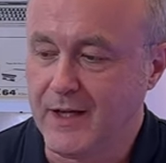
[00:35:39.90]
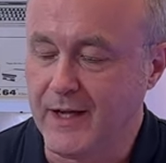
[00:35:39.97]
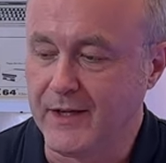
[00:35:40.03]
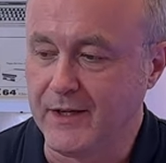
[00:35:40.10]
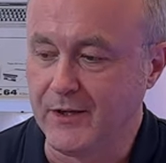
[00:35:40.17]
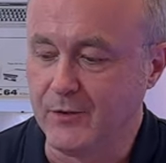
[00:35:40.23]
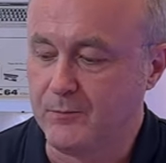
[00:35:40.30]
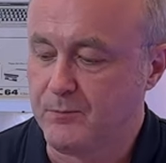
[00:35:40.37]
I don't
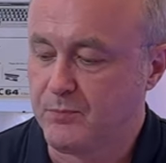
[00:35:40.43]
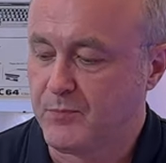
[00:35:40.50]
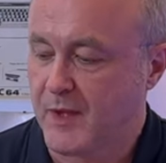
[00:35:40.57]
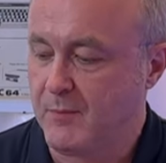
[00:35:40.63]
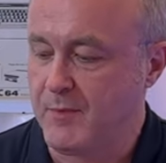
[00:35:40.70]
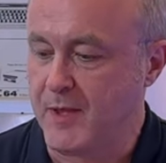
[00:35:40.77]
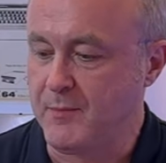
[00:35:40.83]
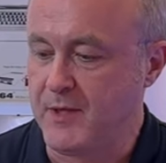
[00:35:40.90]
know.
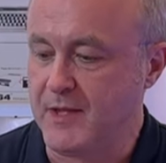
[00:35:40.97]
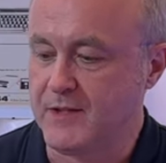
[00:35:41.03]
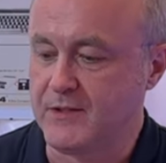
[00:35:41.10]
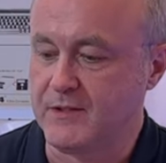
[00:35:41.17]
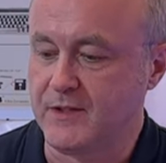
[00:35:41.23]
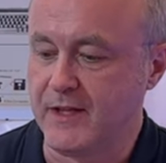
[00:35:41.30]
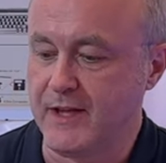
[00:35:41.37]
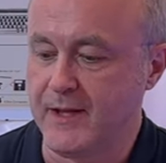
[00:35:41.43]
Maybe
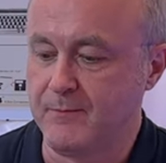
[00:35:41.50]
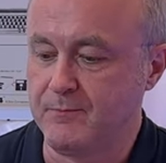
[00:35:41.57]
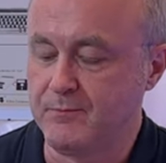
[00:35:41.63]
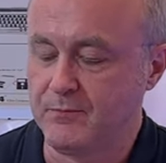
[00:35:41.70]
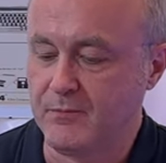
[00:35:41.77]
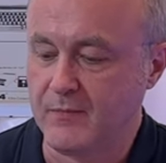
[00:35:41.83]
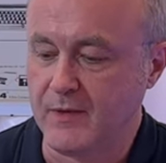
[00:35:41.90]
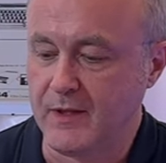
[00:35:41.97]
it, um,
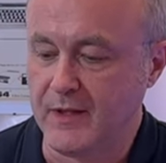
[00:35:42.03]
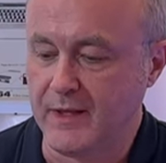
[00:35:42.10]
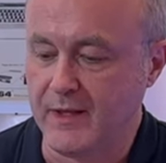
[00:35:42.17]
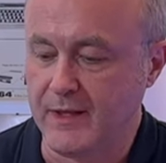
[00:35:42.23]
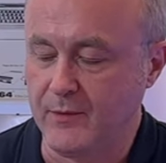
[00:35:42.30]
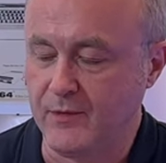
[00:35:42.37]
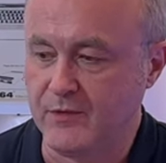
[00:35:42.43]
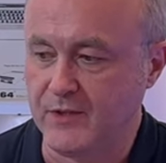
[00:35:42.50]
uh,
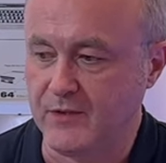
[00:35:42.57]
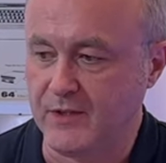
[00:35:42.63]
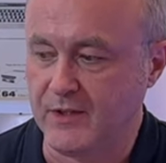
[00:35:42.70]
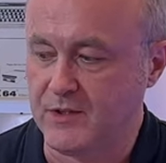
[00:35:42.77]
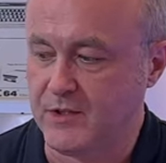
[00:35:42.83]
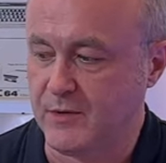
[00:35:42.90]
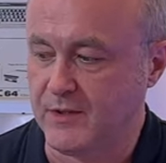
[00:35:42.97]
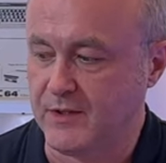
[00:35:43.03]
it was just an
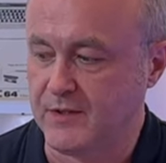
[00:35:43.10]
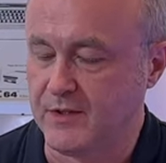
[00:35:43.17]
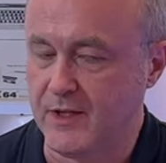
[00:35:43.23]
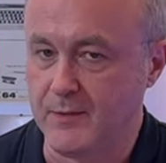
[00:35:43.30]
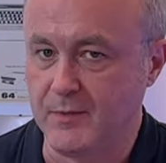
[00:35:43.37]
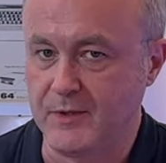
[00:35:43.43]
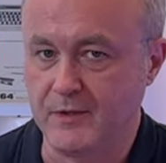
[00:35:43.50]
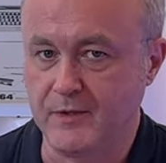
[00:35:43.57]
issue at the
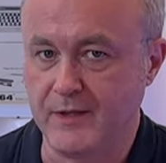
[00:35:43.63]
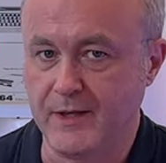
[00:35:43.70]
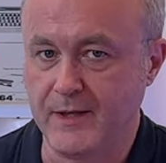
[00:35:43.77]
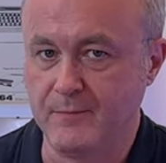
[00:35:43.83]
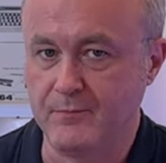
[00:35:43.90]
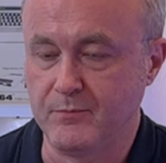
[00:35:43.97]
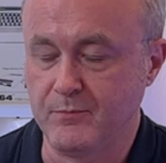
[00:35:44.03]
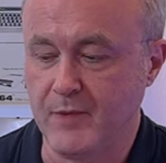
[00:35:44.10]
time, and
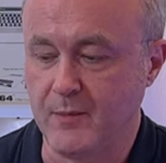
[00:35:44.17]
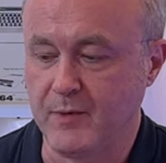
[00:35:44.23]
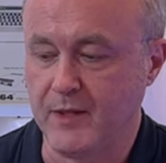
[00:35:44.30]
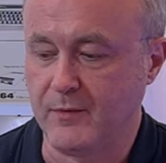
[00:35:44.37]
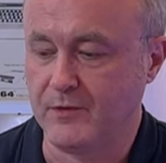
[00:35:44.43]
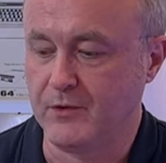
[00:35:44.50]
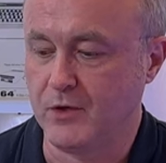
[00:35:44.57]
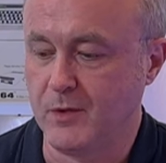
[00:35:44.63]
um, maybe that
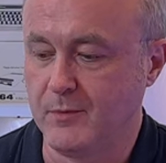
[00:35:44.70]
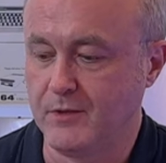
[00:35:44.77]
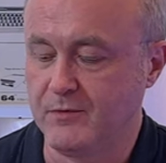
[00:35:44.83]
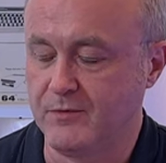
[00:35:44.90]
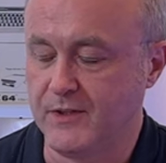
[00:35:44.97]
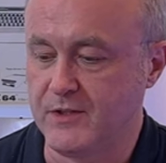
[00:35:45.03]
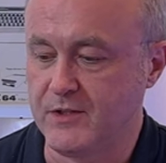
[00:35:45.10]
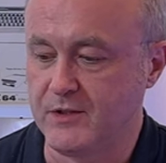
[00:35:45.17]
was a common
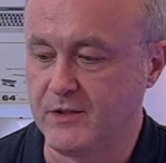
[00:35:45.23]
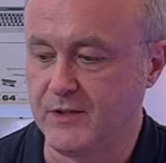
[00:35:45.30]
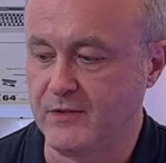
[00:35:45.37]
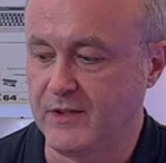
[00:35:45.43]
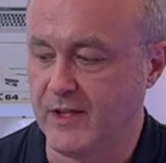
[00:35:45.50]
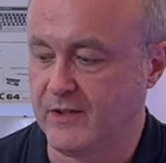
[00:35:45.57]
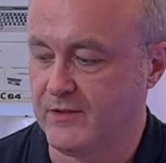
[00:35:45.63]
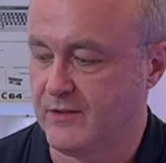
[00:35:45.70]
feature on these
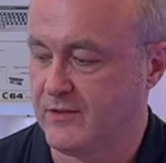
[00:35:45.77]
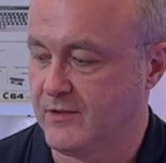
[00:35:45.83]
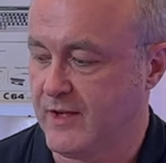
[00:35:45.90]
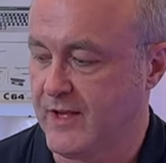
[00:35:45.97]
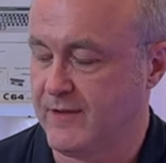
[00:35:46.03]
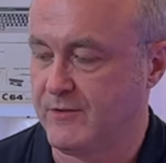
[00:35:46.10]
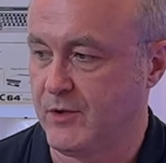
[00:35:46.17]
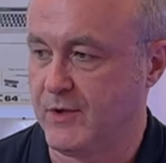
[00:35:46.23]
cases. I
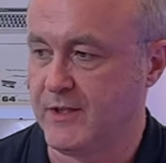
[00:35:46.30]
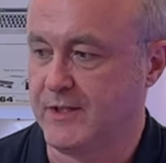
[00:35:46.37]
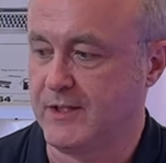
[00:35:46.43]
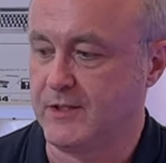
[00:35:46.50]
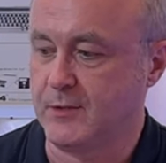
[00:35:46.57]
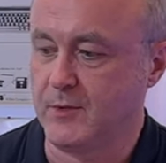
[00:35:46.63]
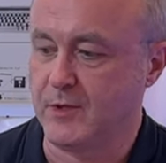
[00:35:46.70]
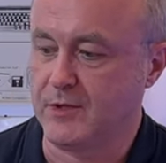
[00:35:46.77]
have no idea,
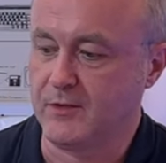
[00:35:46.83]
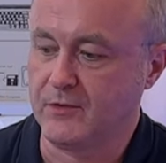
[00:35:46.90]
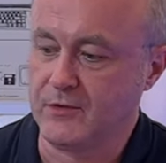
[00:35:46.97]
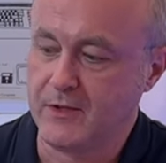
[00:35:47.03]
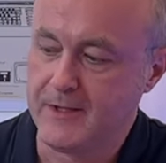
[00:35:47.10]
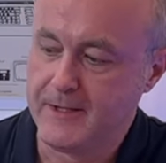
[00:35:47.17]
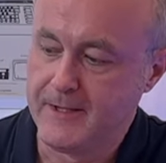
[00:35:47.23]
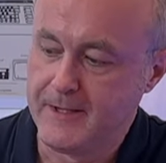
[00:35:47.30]
to be honest.
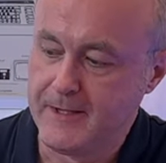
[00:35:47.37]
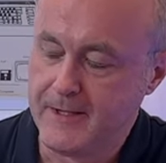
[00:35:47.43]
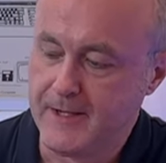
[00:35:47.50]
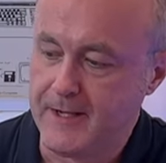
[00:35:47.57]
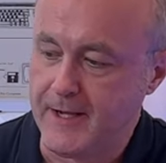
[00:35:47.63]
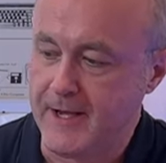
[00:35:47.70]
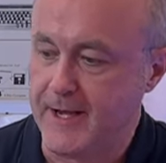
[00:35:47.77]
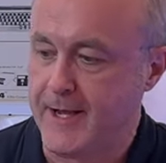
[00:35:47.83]

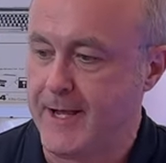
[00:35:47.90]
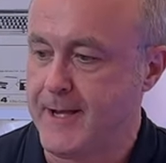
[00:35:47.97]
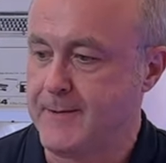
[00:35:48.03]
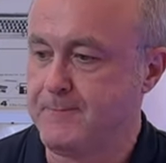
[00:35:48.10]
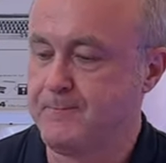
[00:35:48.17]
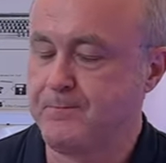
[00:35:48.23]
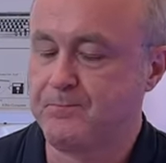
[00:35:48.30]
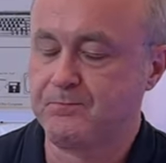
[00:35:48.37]

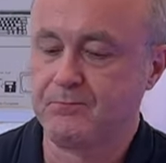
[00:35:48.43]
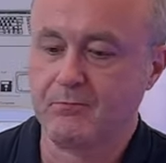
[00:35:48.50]
Um,